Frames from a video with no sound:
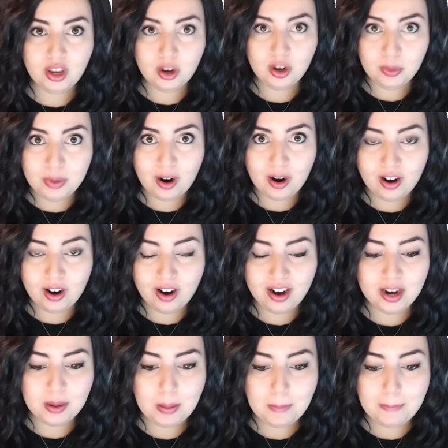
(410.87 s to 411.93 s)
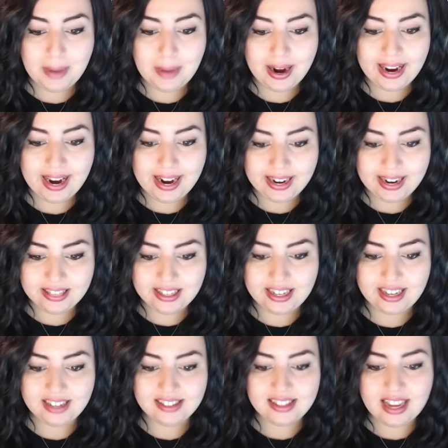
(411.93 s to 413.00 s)
Here we are in my
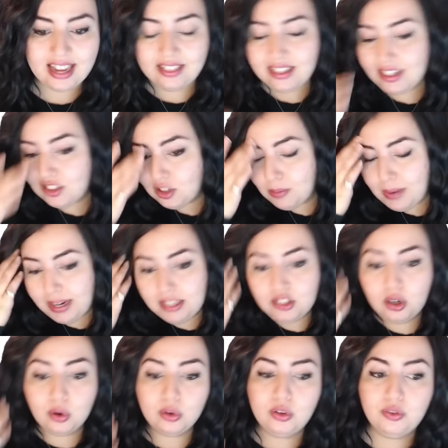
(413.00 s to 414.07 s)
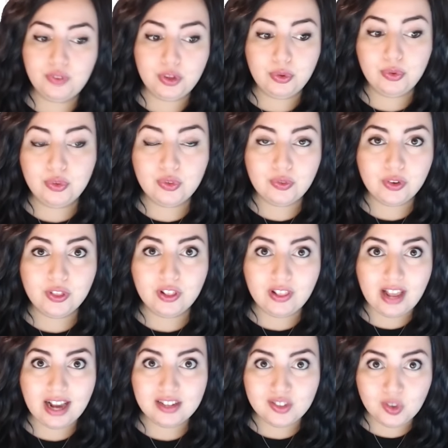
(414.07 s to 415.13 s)
analytics, and these are my total views for the
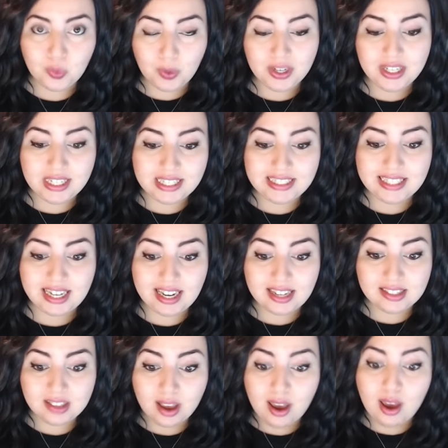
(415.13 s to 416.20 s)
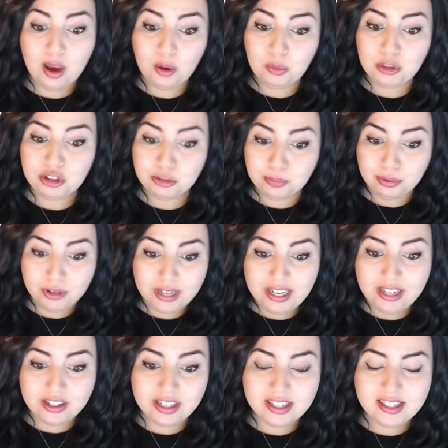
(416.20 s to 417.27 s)
last 28 days, which are
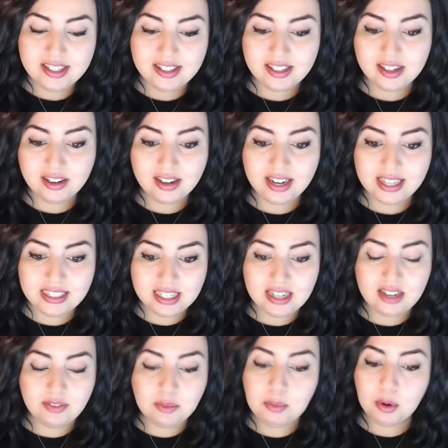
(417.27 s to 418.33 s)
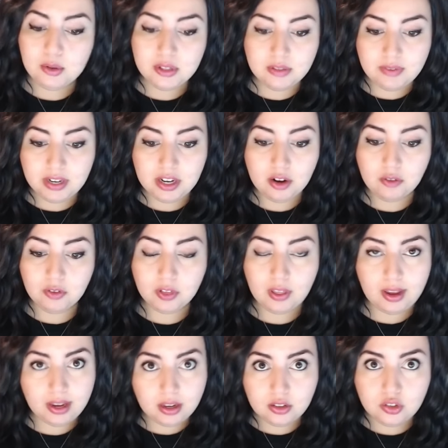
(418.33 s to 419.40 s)
pretty good considering I didn't even post a video for
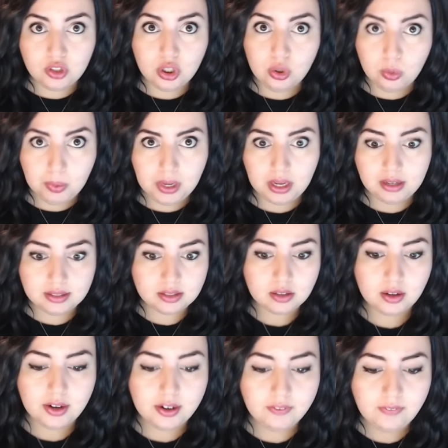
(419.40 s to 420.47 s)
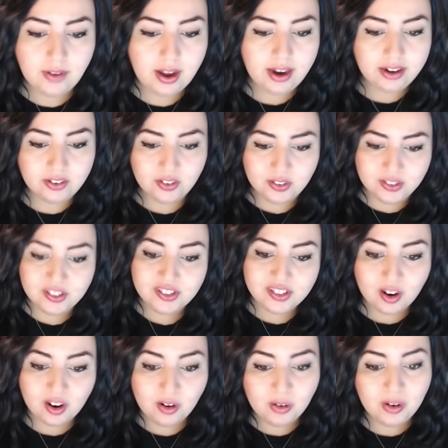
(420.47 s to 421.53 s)
like 2 weeks during finals.
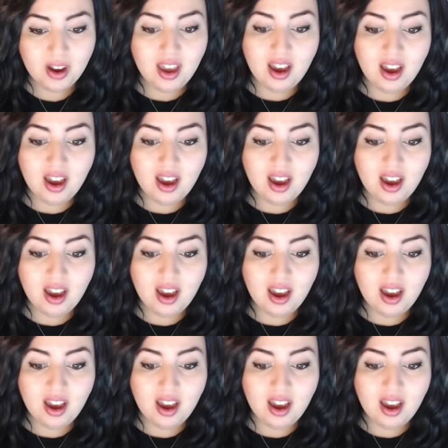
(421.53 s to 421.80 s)
So